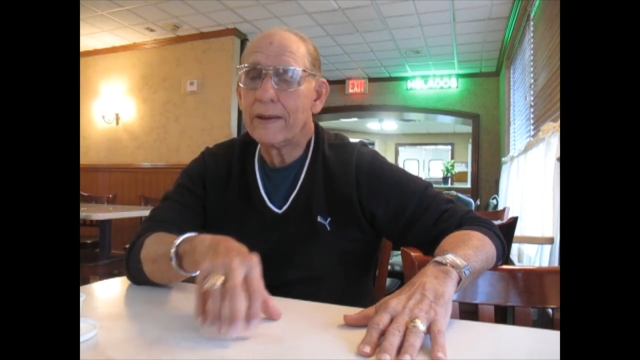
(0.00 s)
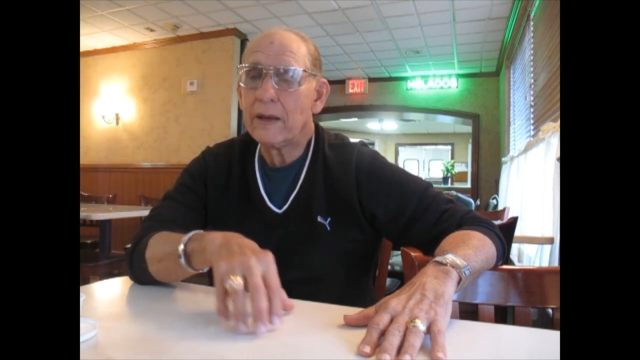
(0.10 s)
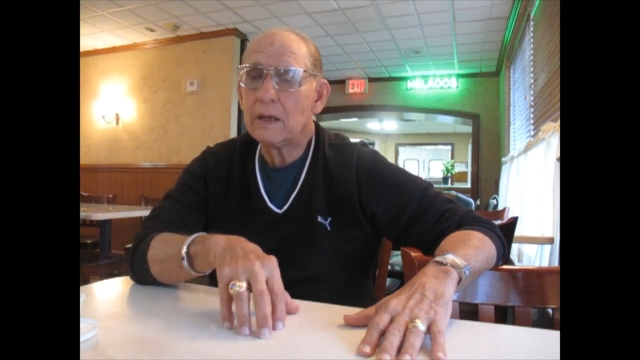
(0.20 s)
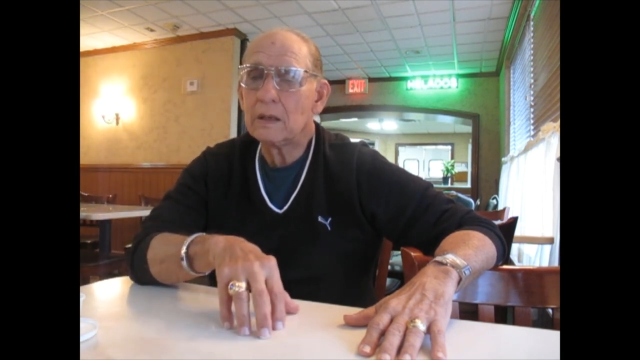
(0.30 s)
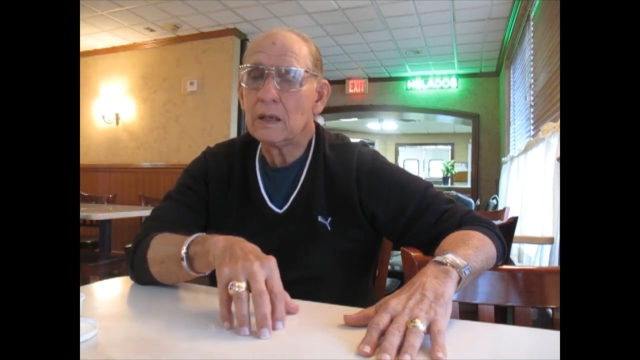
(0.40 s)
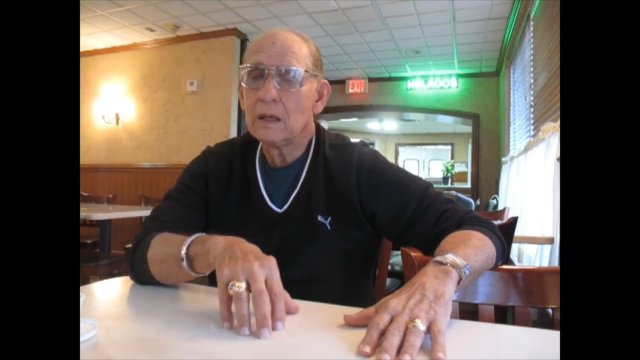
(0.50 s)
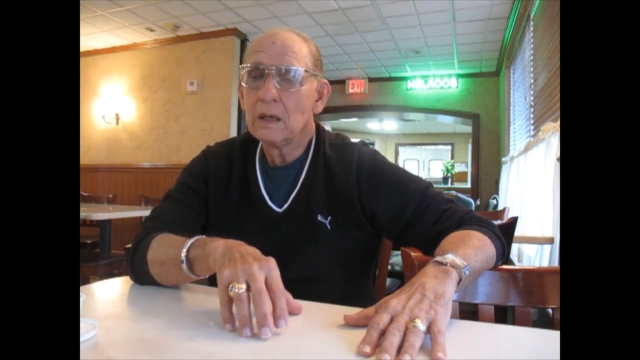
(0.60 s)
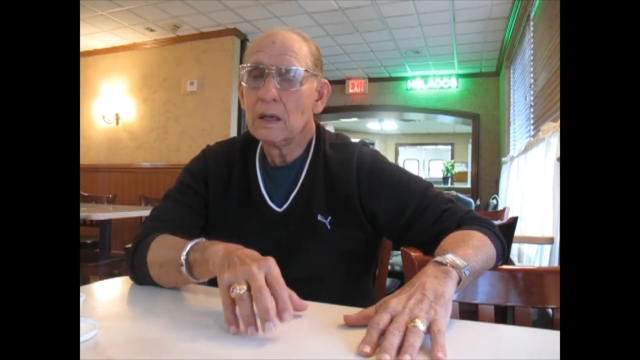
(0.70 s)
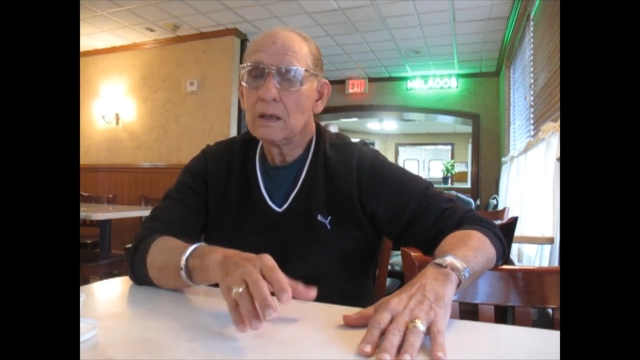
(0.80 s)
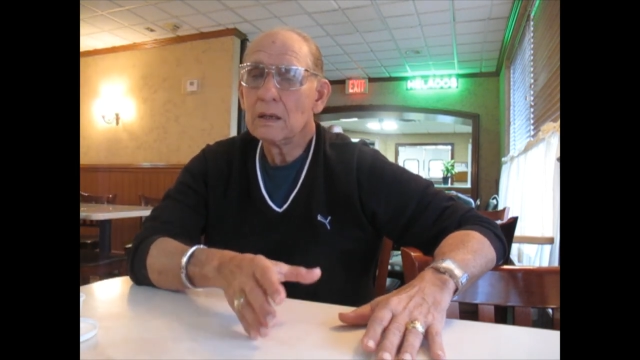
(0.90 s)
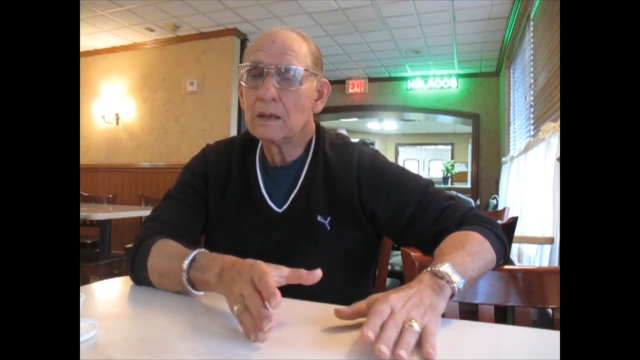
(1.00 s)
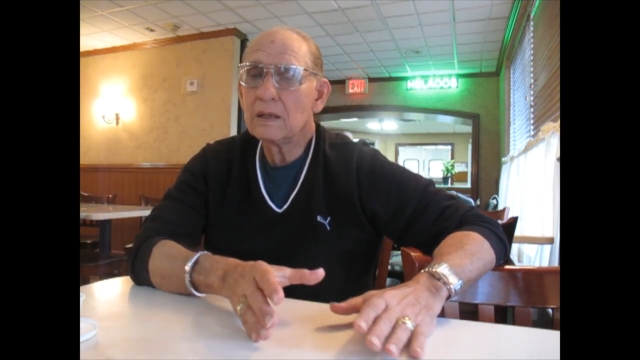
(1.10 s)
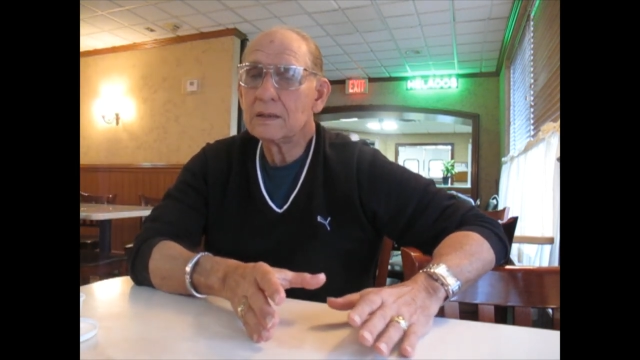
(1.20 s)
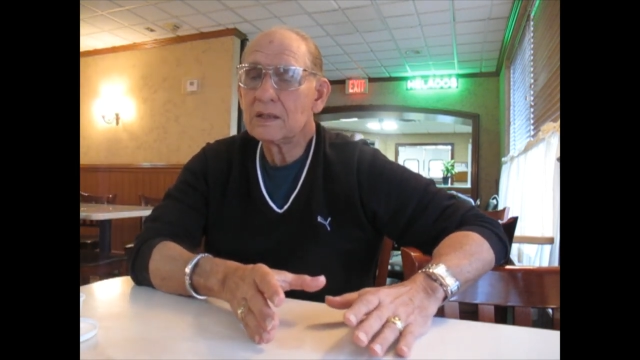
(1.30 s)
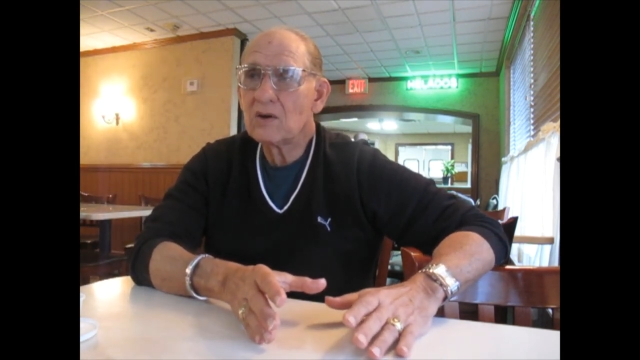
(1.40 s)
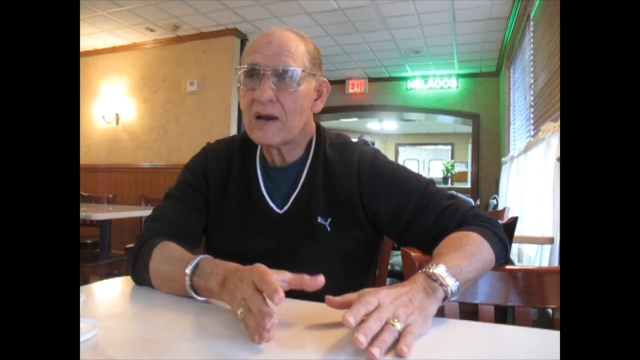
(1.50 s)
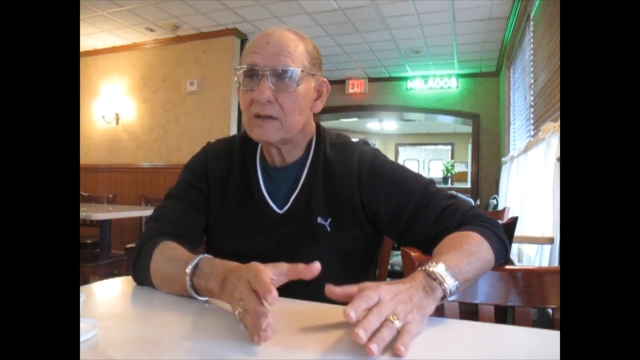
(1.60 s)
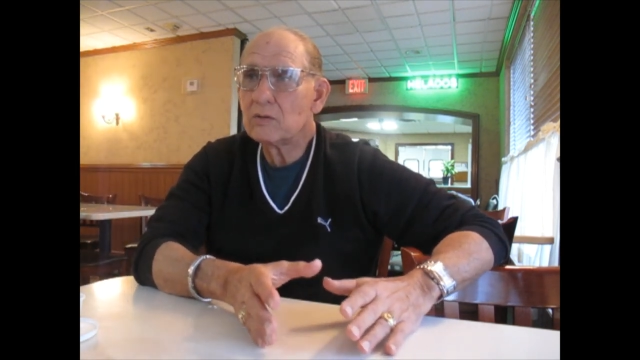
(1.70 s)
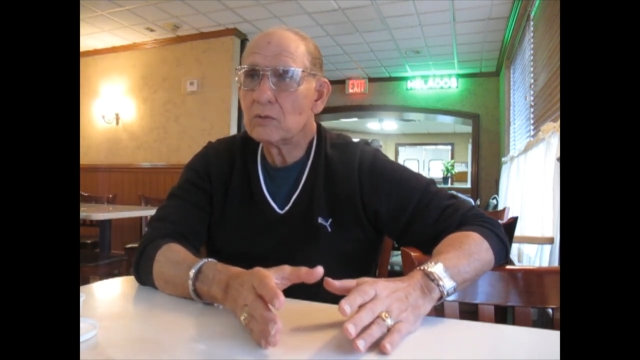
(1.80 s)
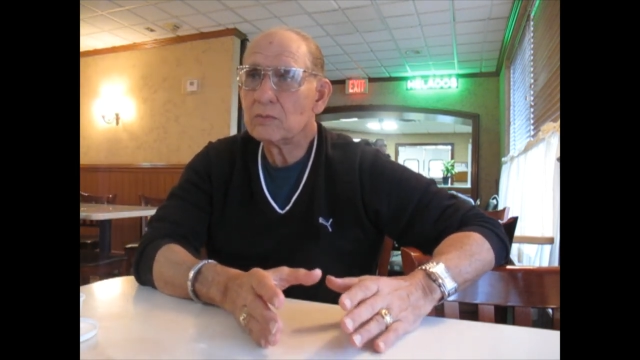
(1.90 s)
can try
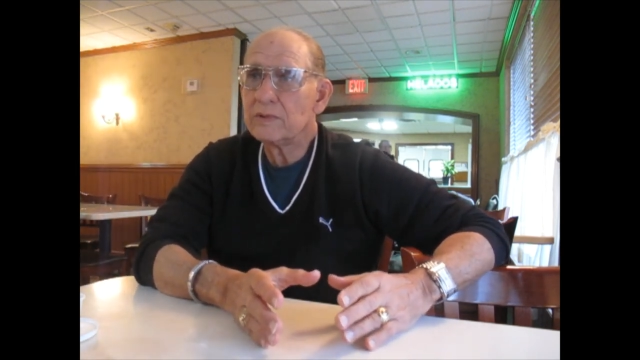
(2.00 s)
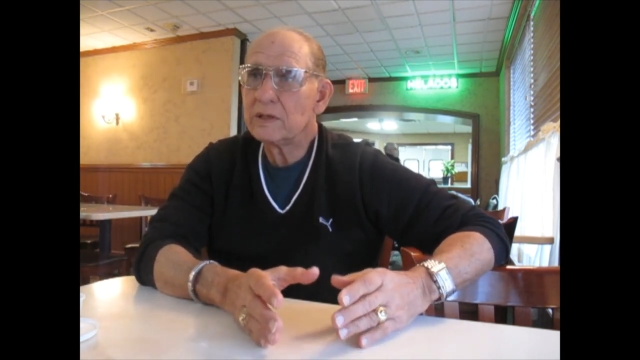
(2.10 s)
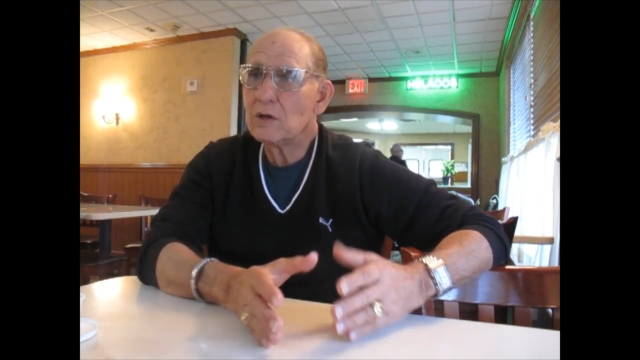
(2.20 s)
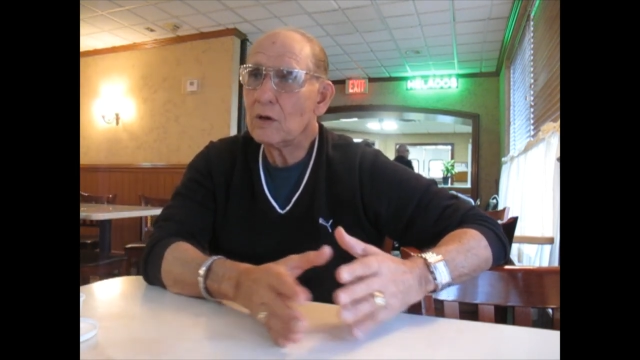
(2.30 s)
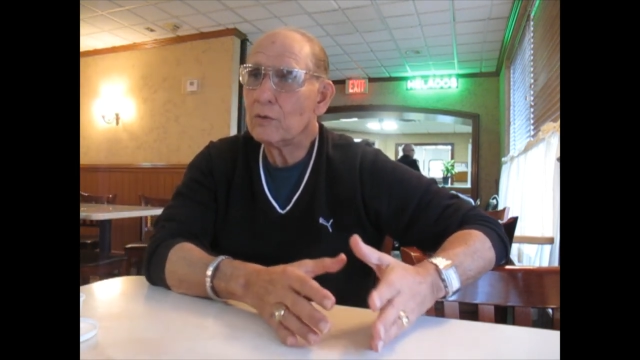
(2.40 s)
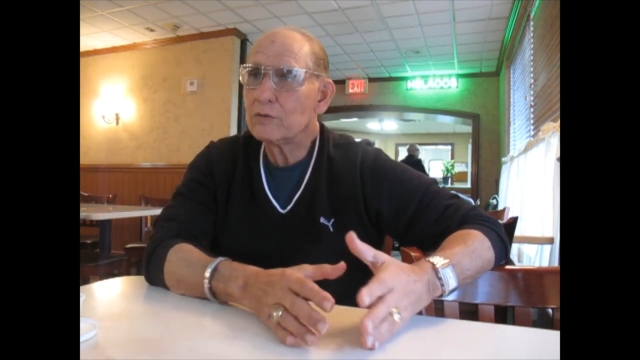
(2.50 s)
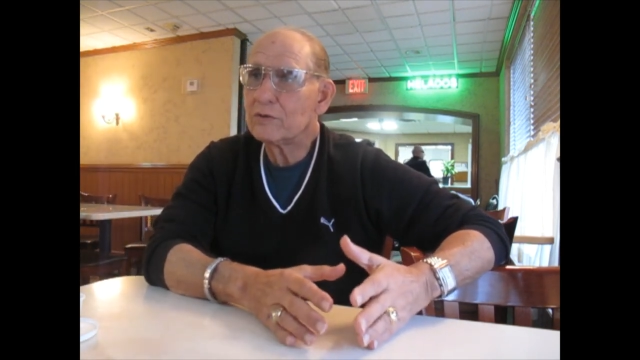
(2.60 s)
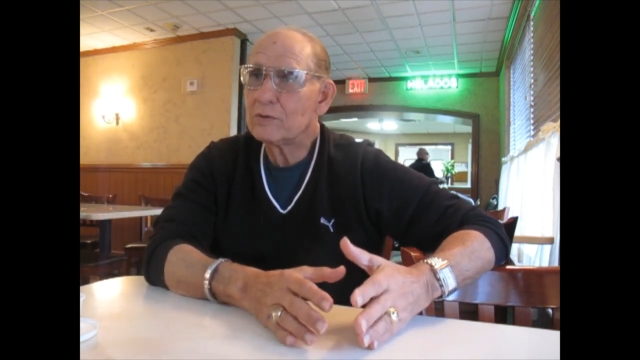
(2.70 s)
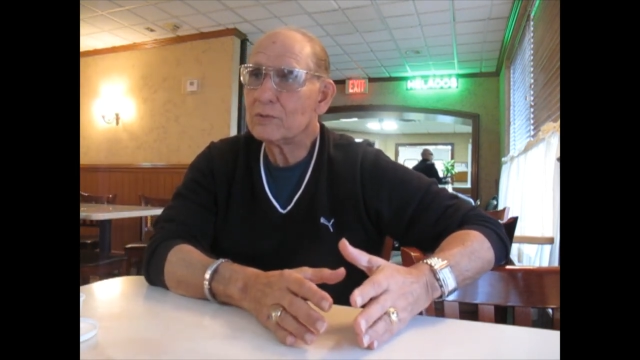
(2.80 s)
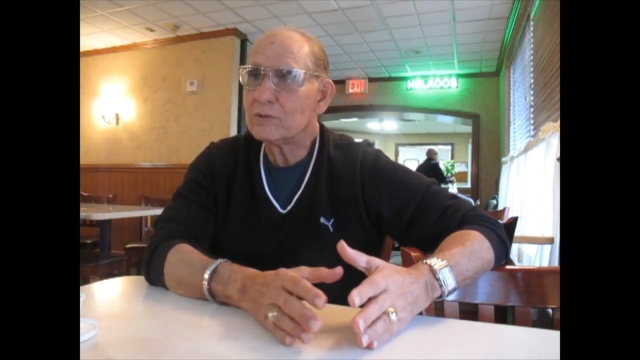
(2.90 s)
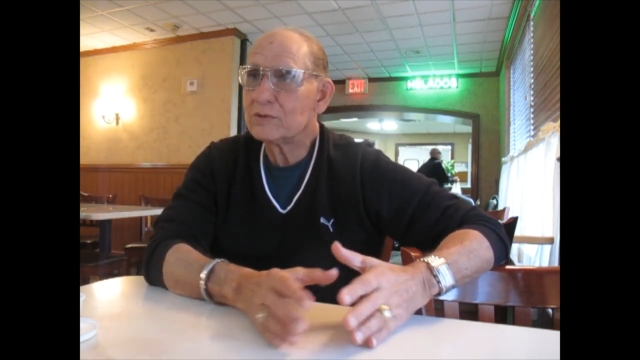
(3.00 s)
to be close to